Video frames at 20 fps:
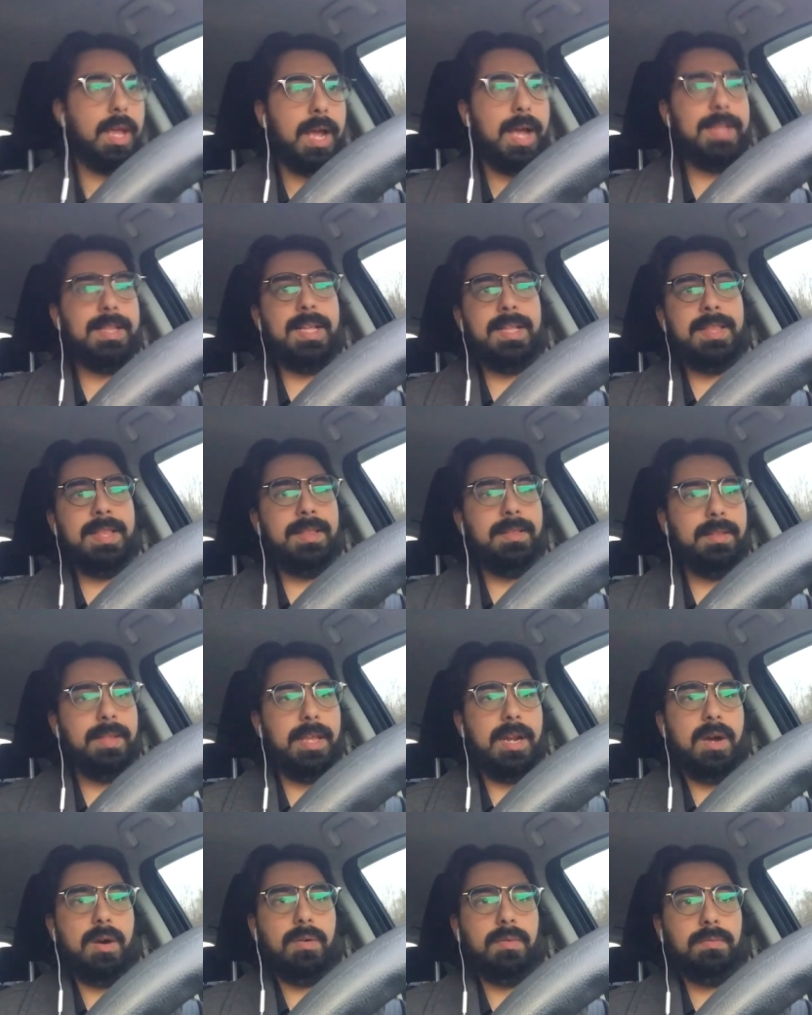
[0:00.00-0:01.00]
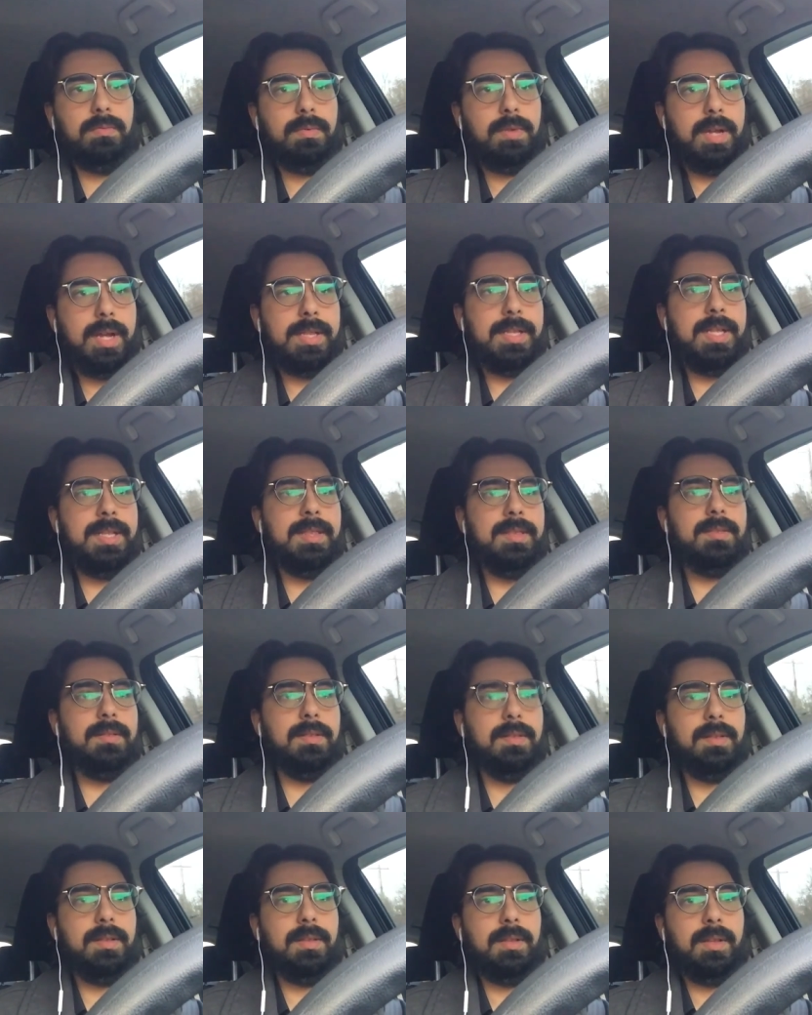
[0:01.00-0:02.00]
And then, you know, and then
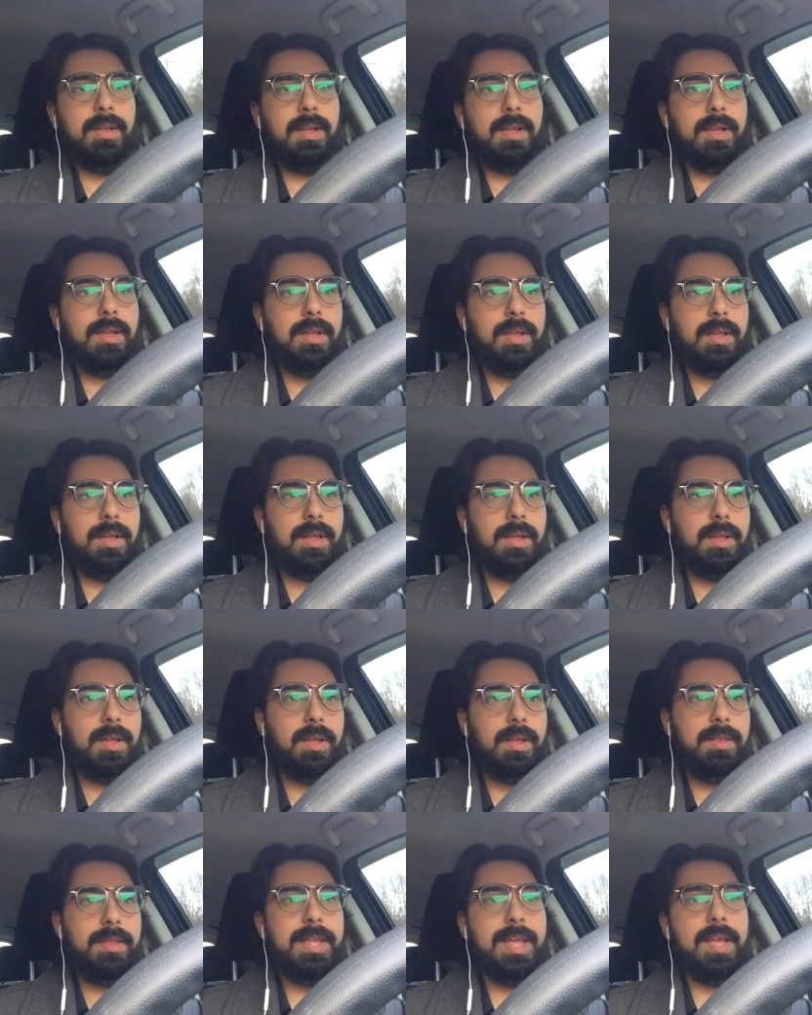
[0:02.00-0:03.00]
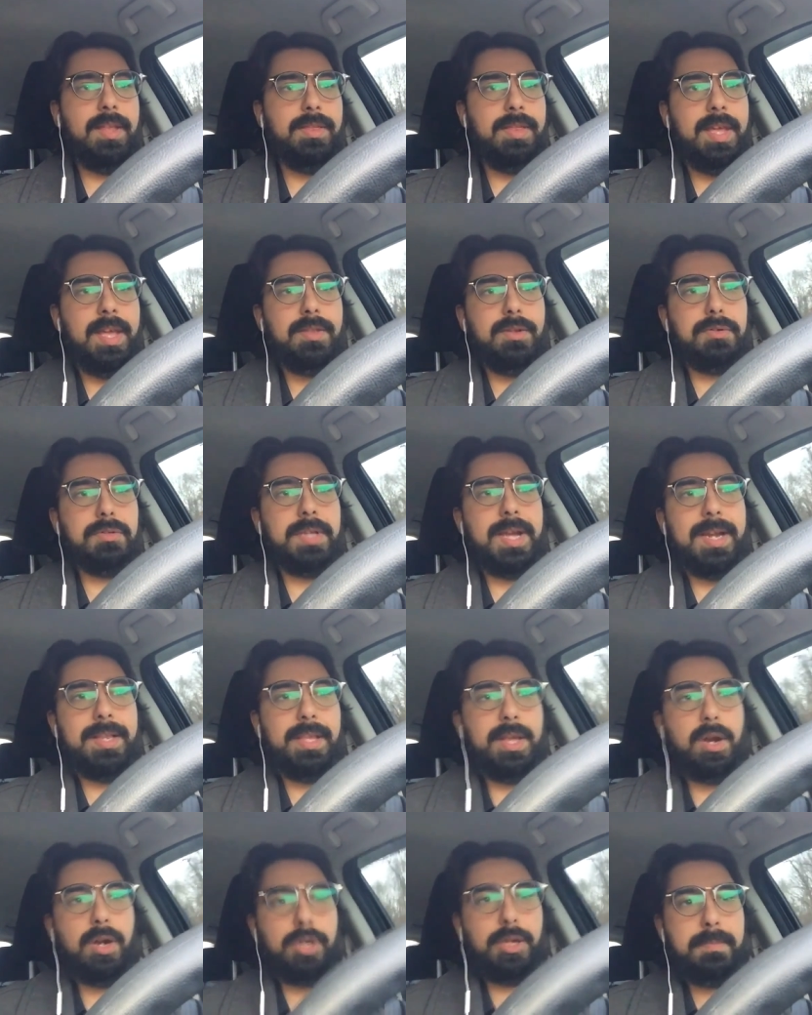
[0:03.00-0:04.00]
the the other side of
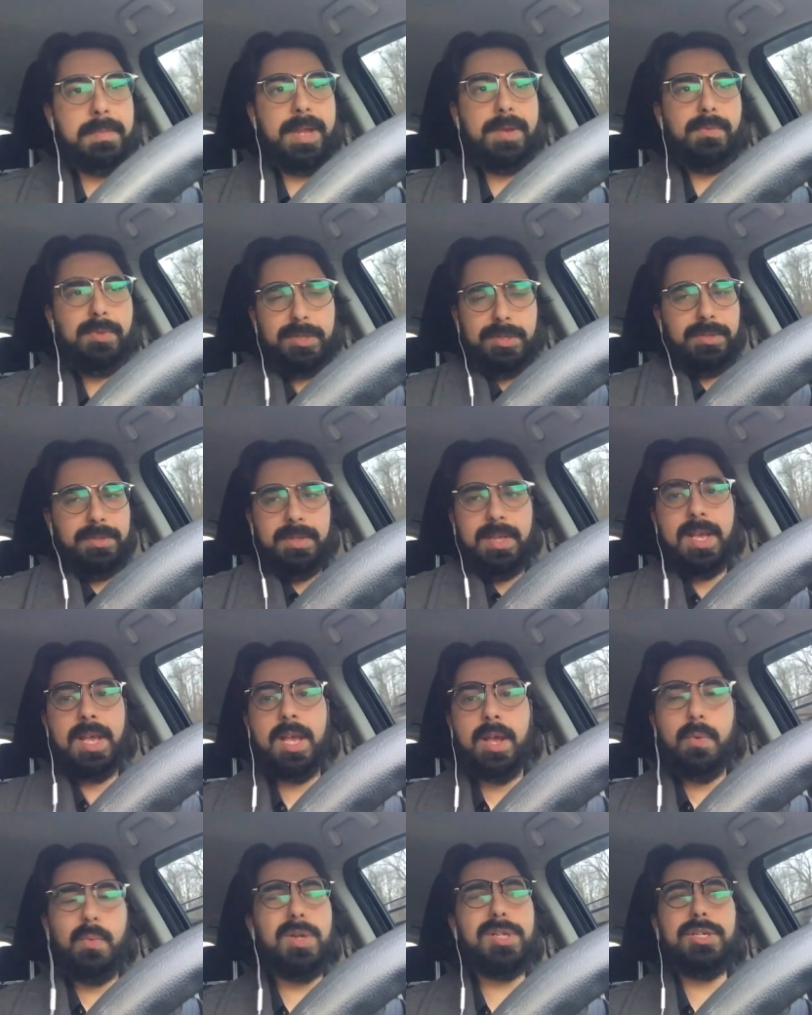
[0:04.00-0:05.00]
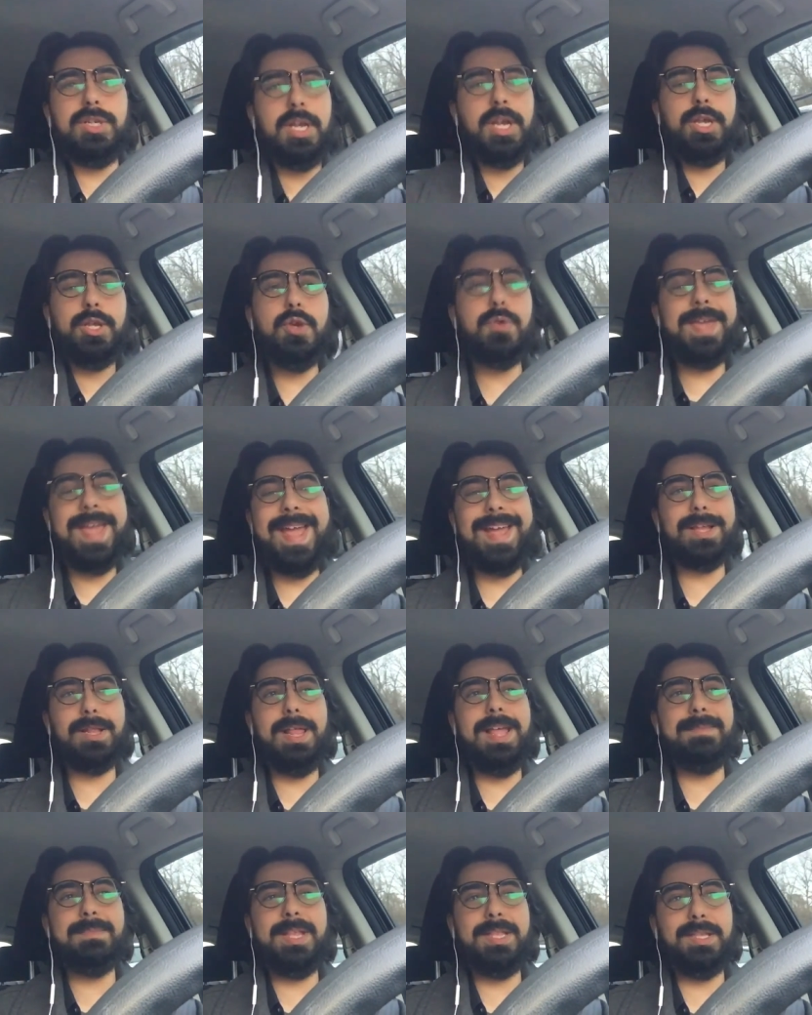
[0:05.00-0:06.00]
the argument, which is which you can't
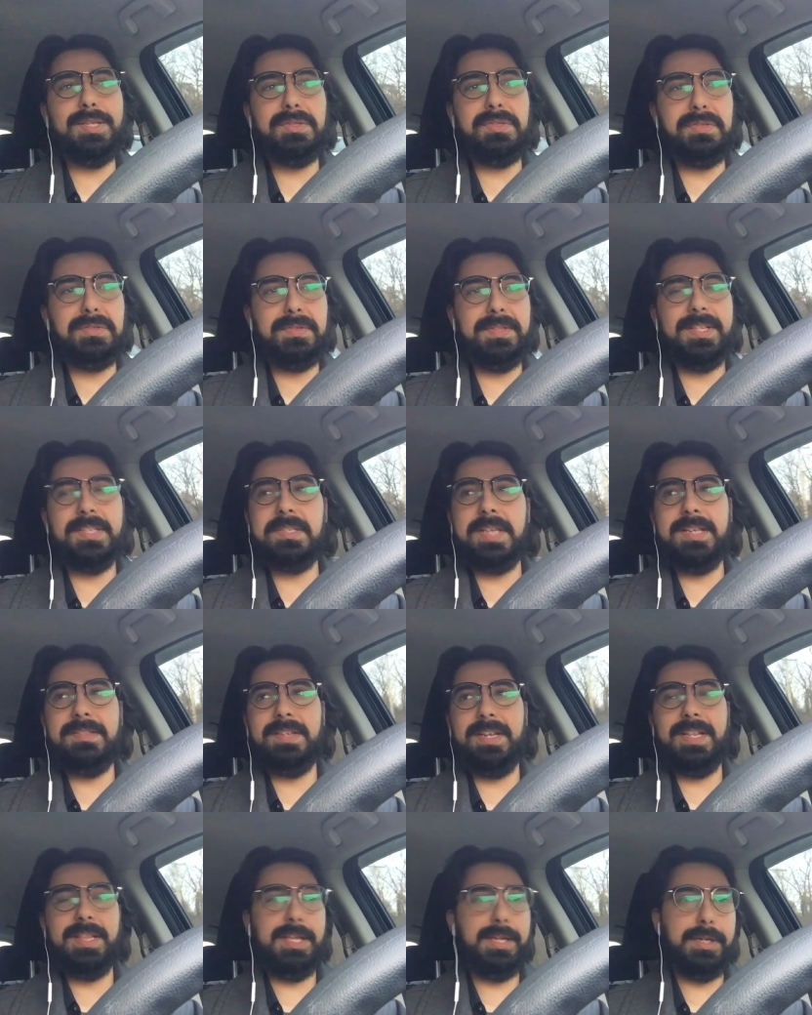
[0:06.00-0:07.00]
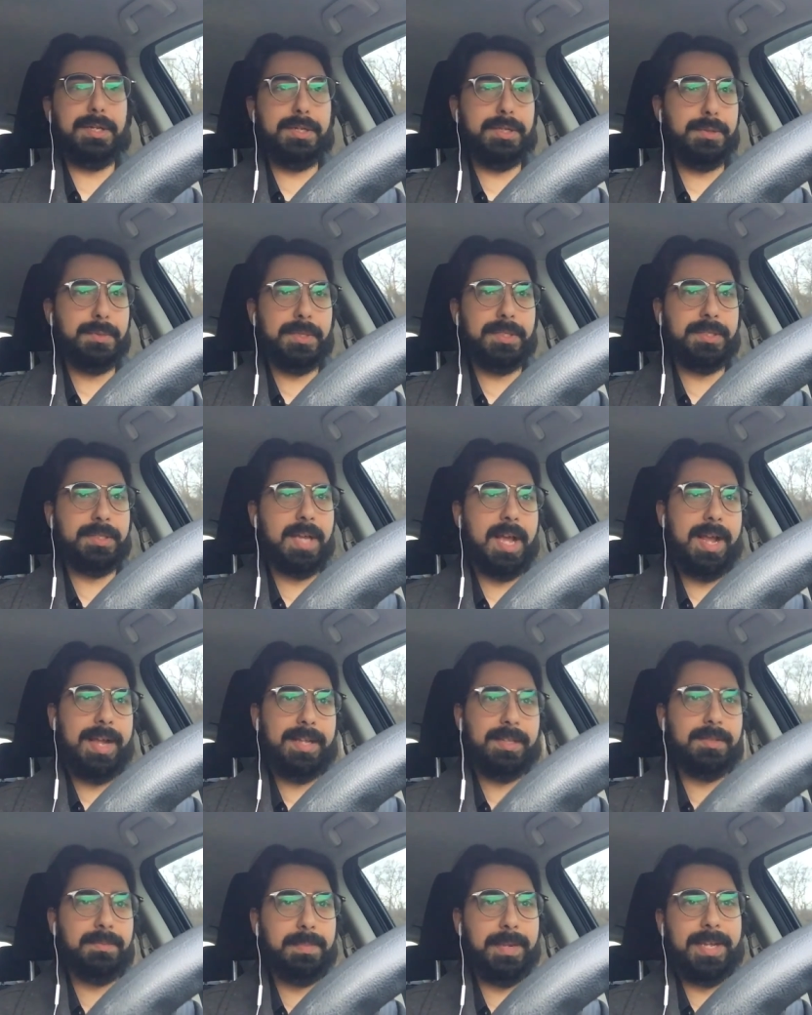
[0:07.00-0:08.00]
claim that this is this has anything to do with
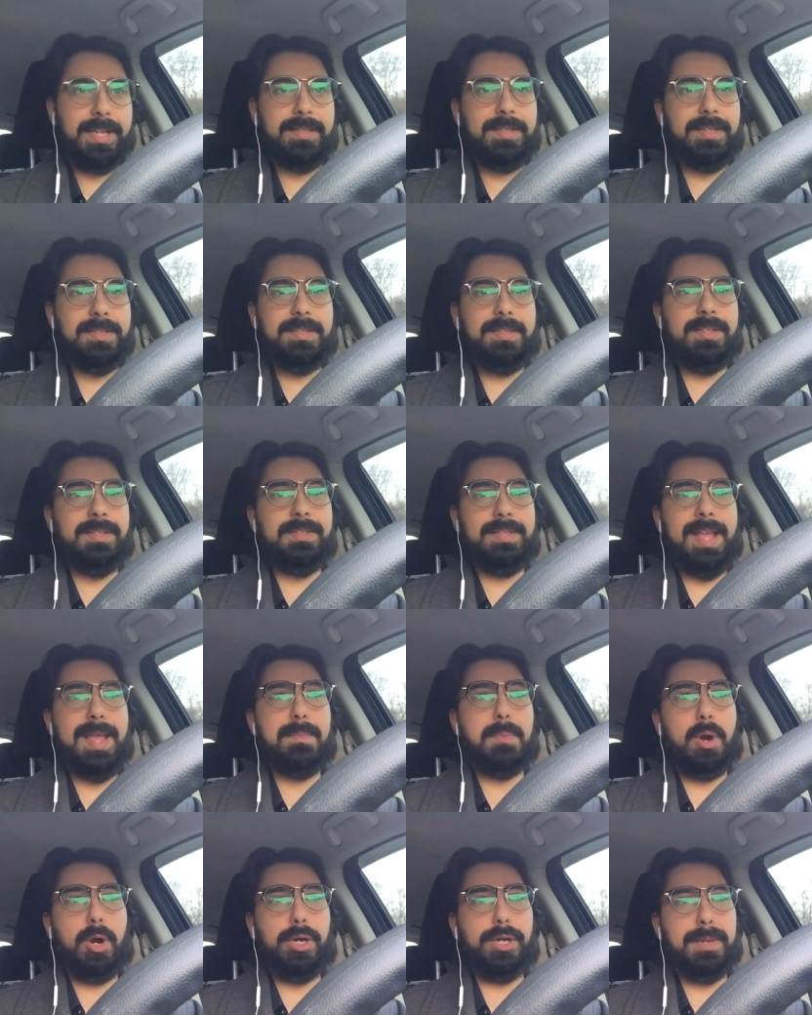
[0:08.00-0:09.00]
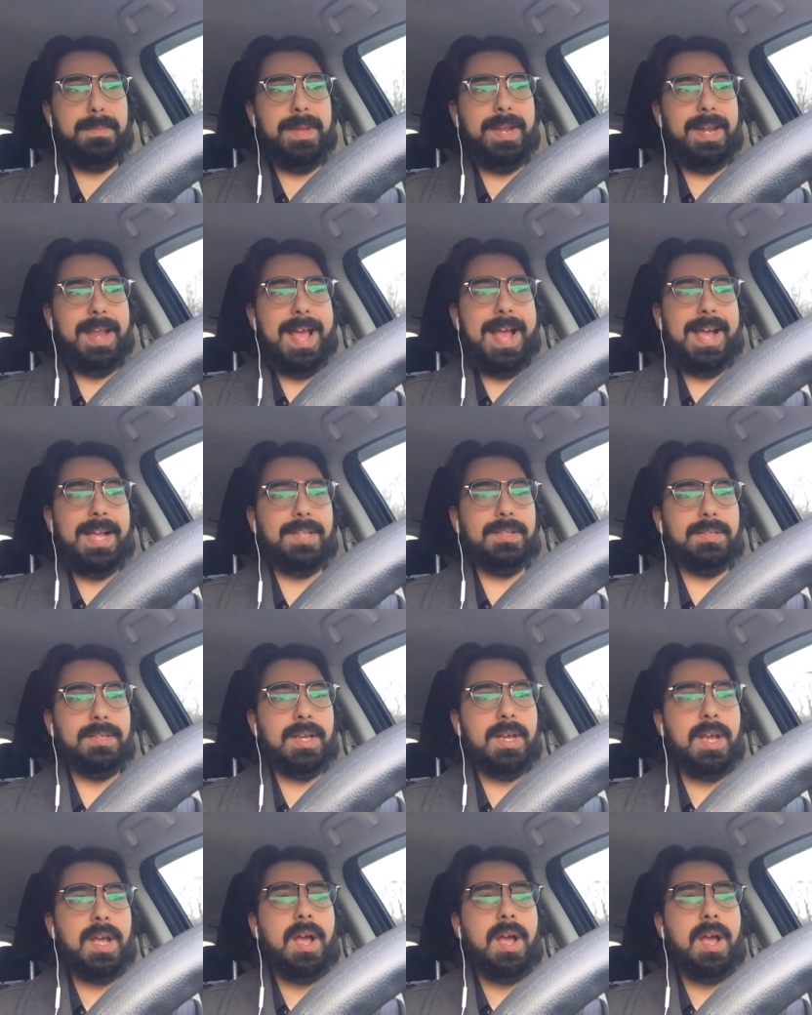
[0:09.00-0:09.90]
science because it's the same argument as